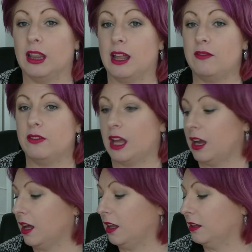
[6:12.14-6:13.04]
Loving
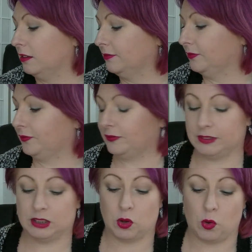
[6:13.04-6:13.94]
that colour.
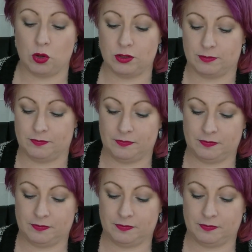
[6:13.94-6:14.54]
It's awesome.